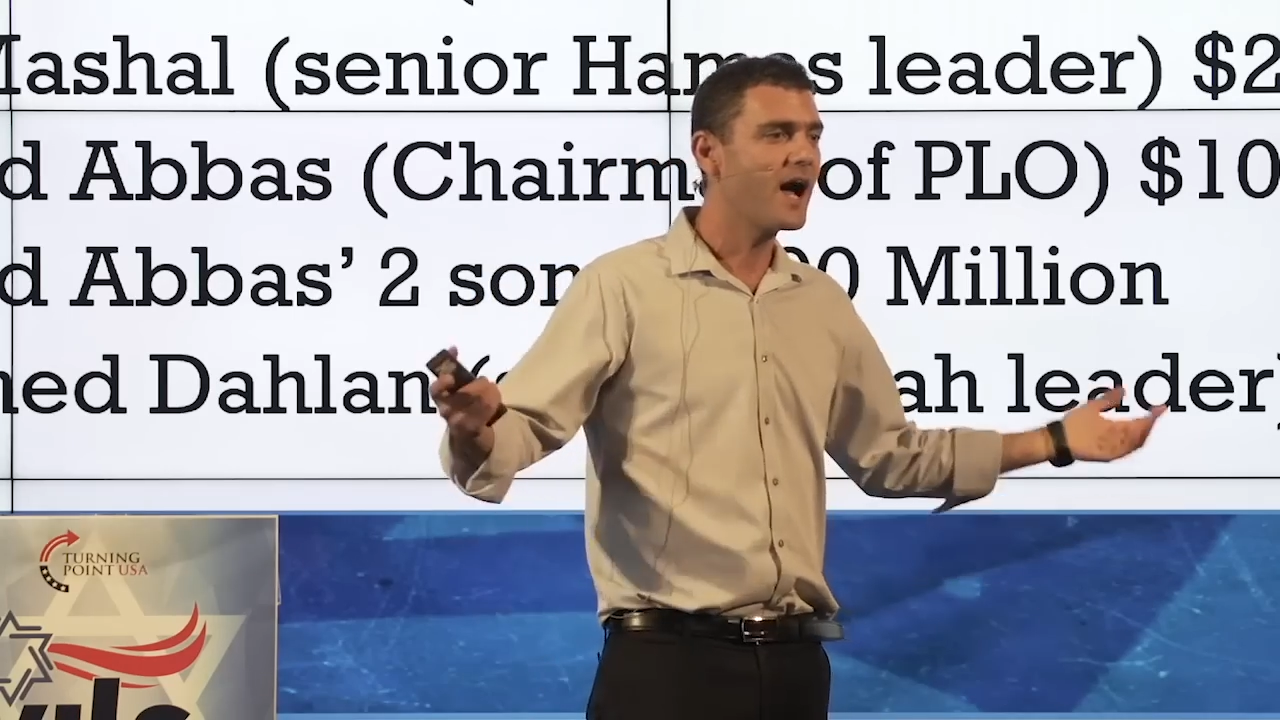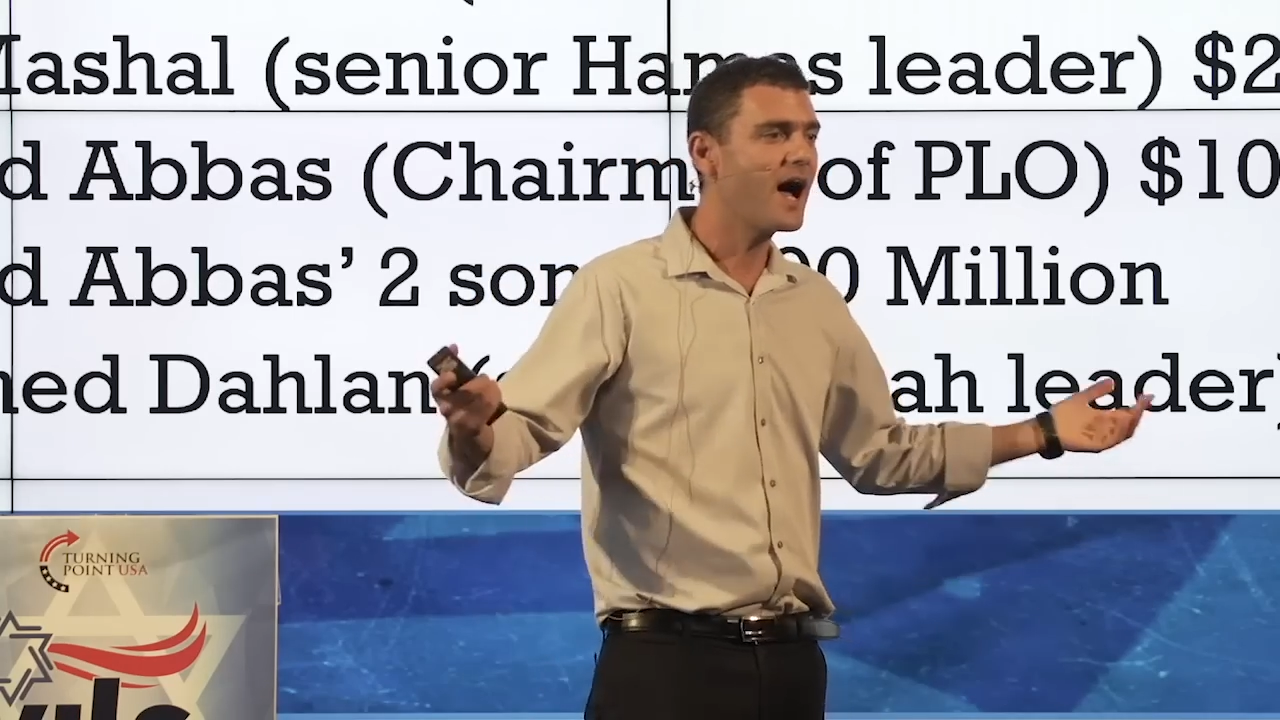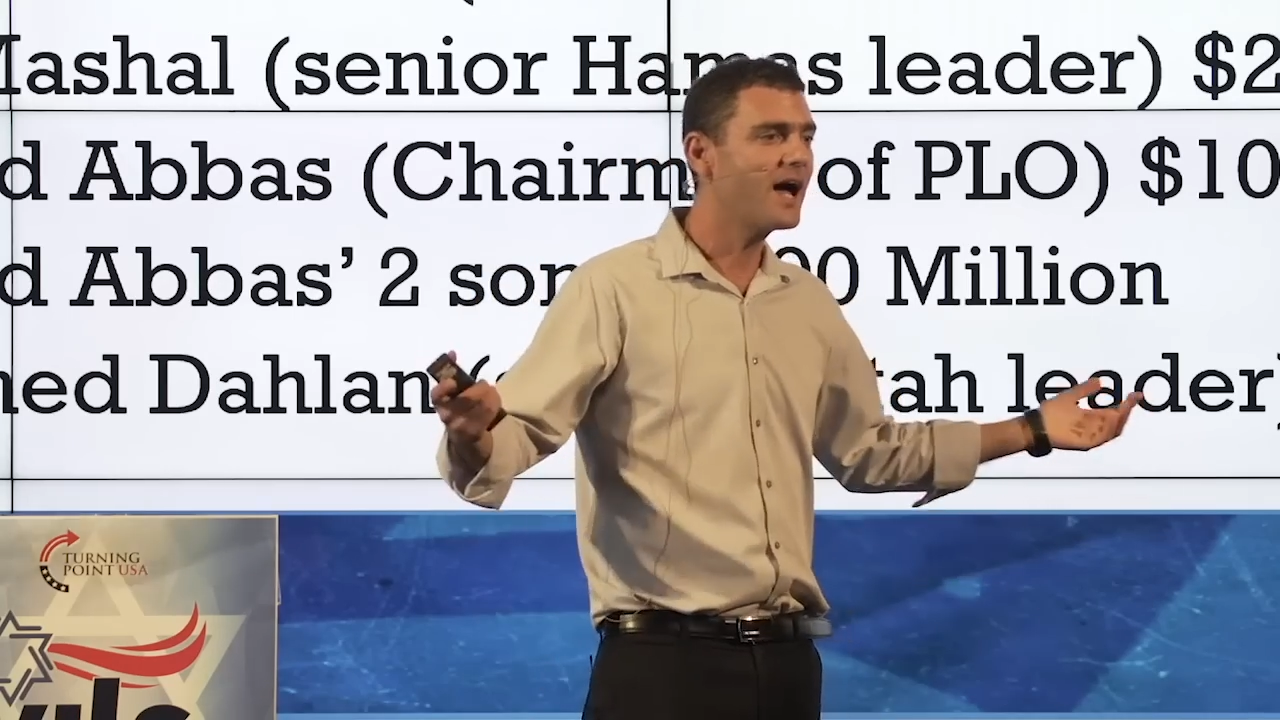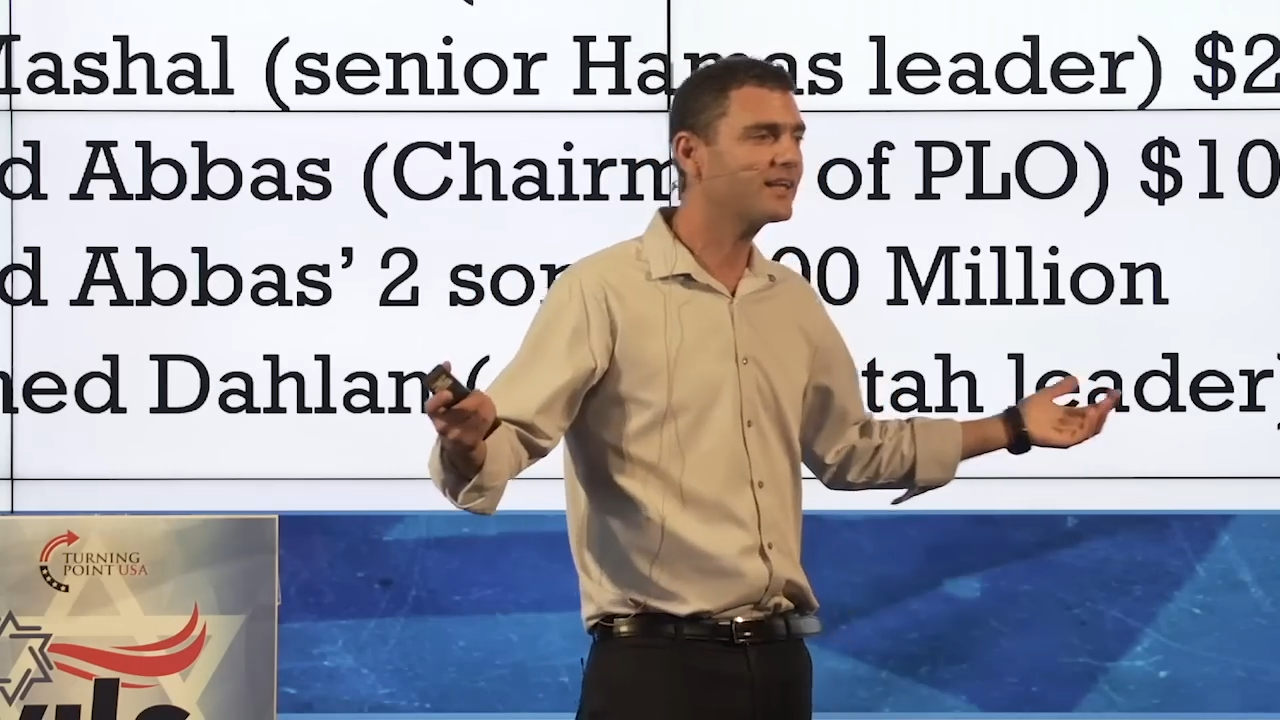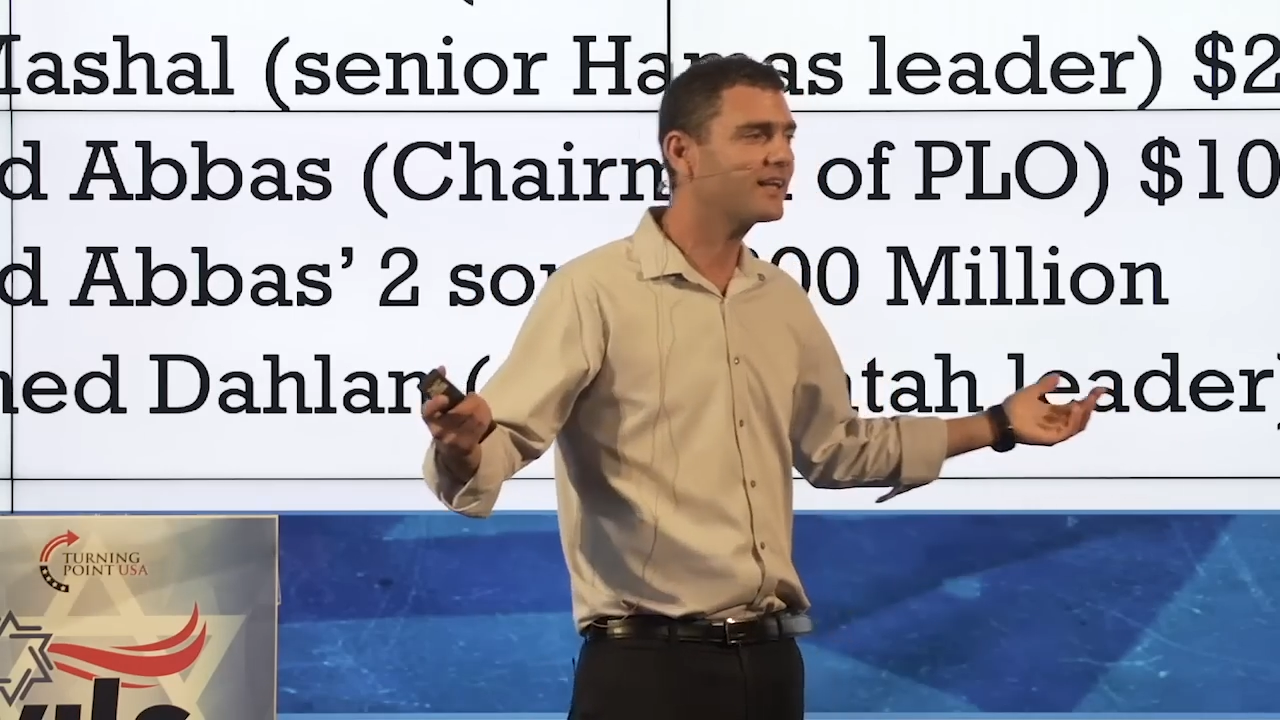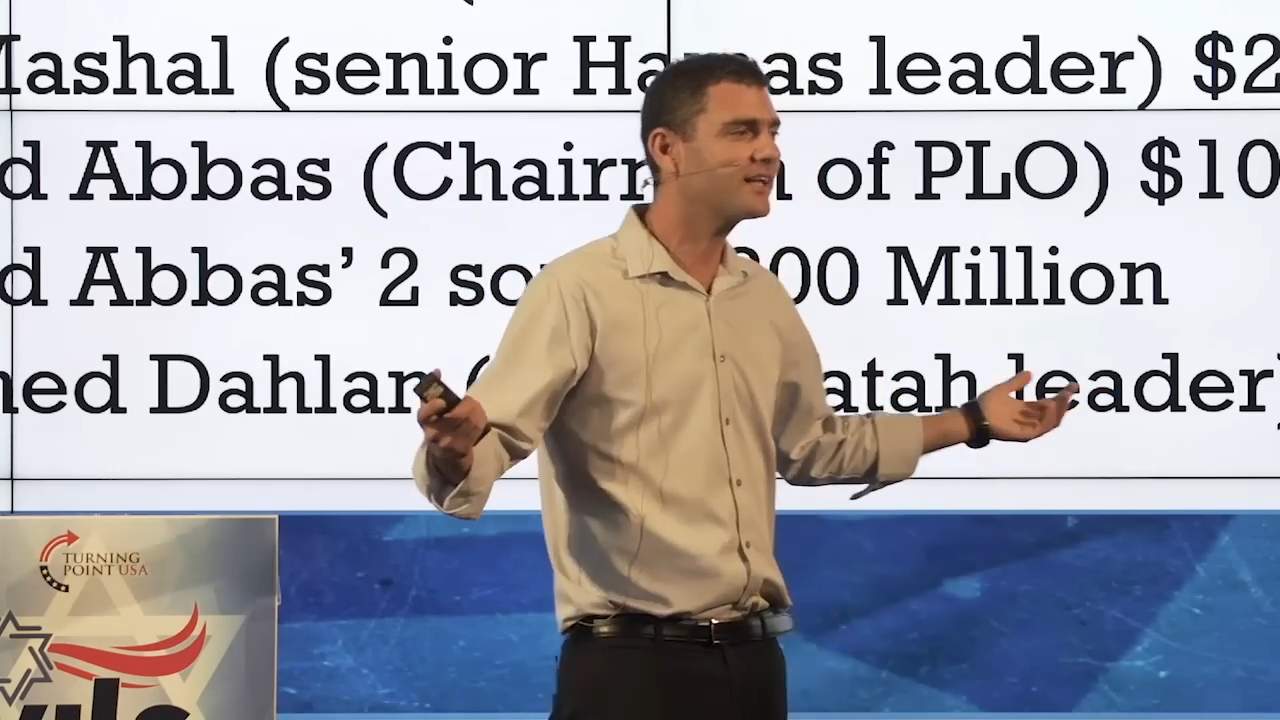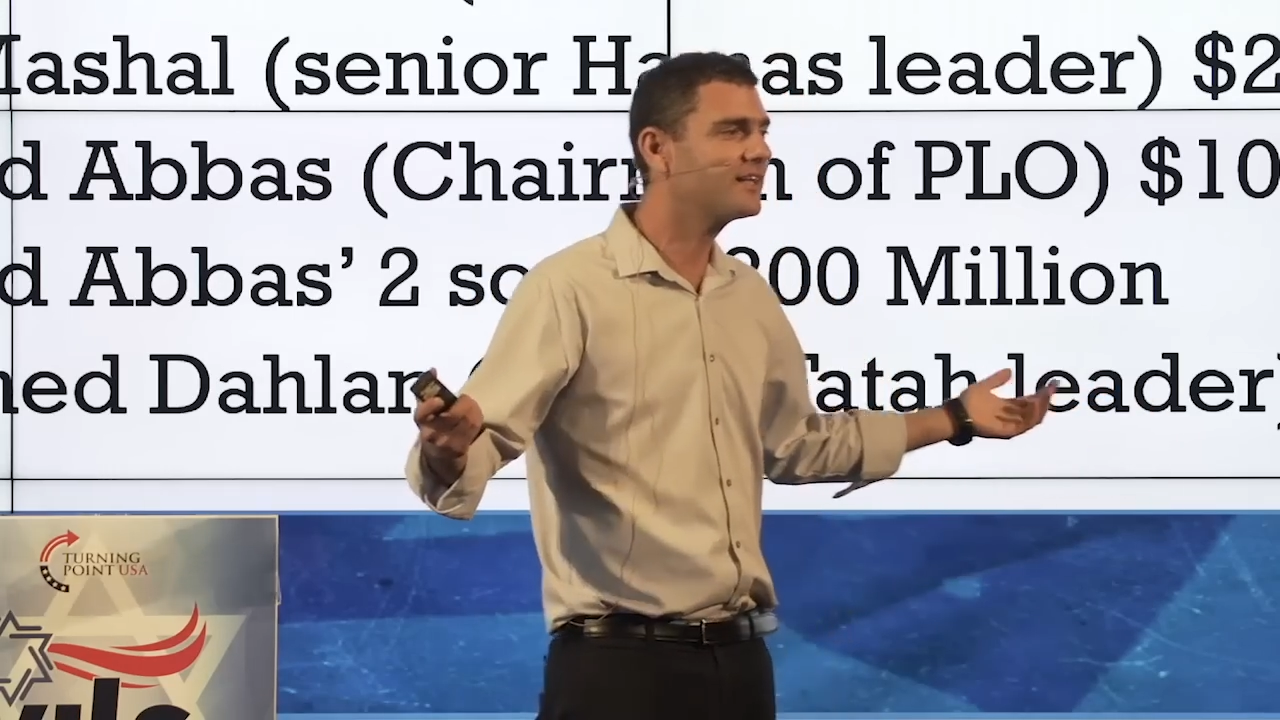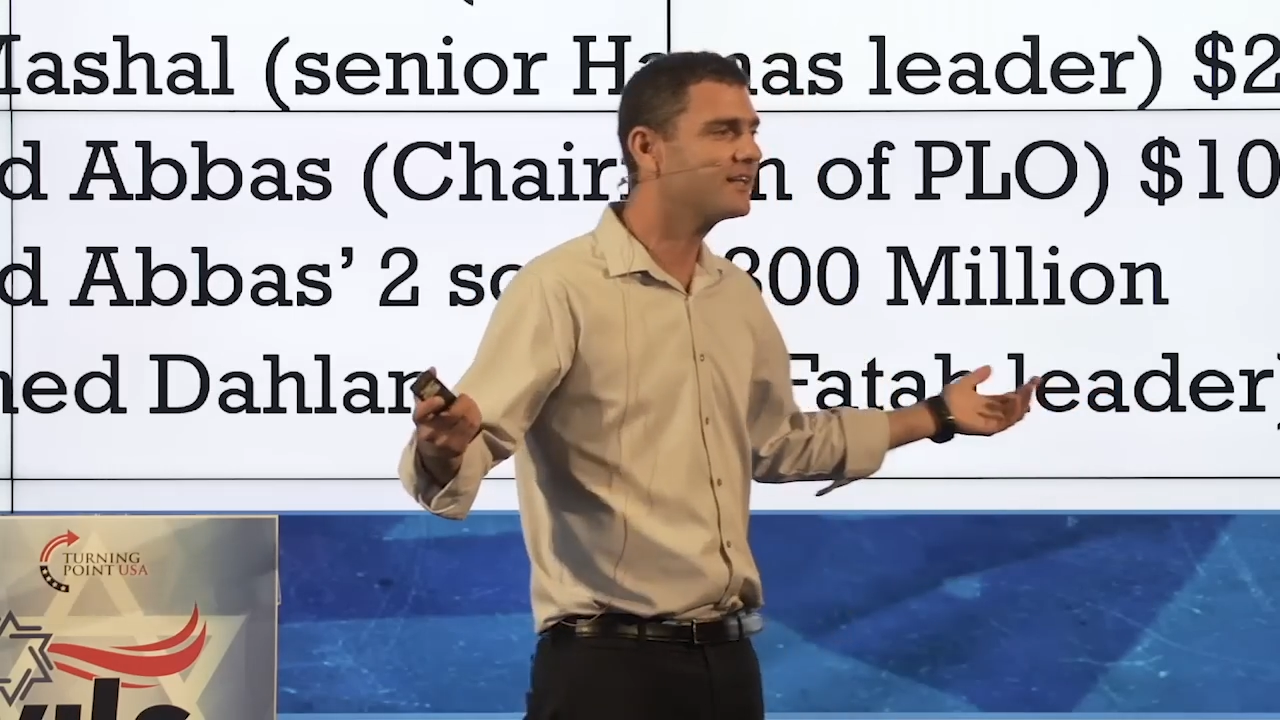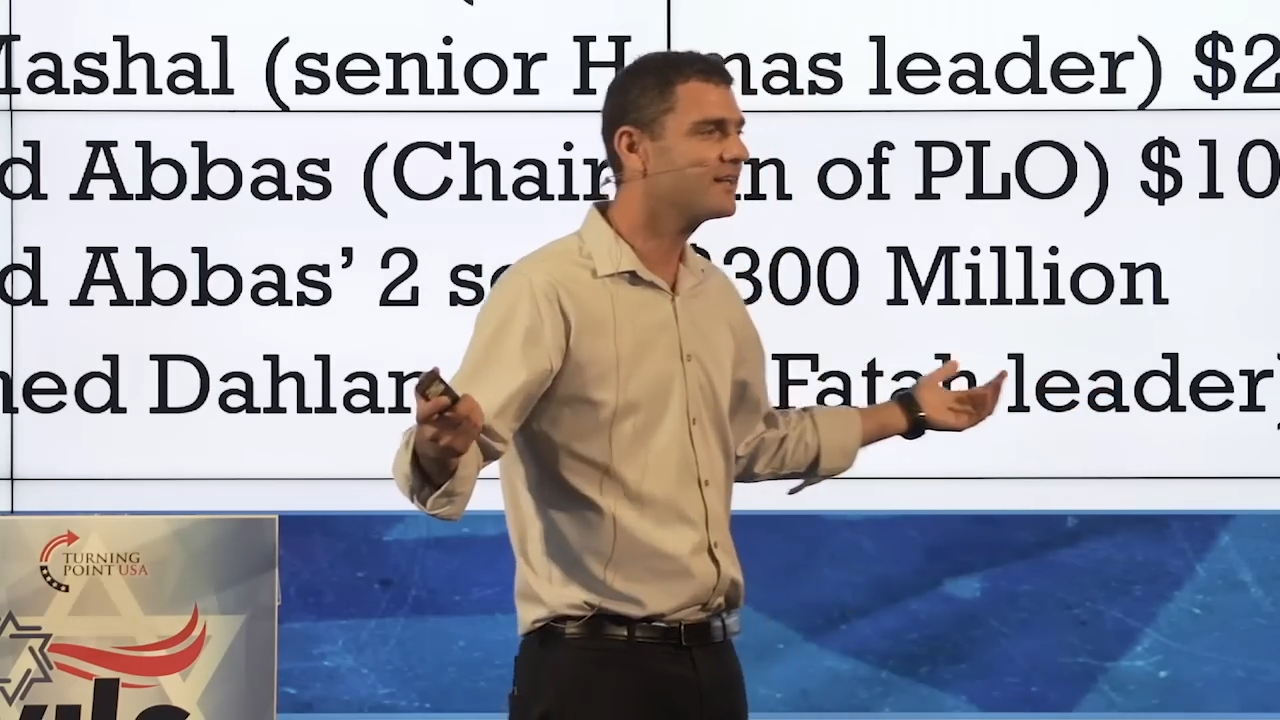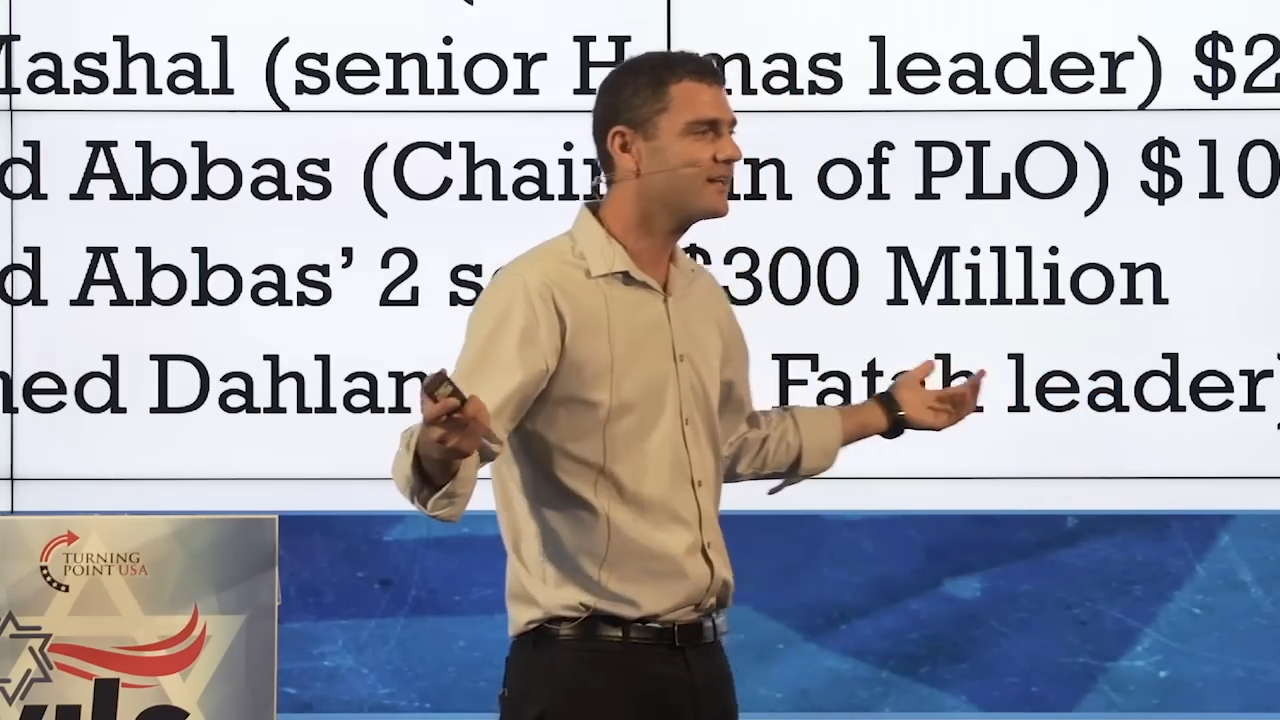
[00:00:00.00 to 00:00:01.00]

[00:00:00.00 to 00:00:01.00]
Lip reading: $100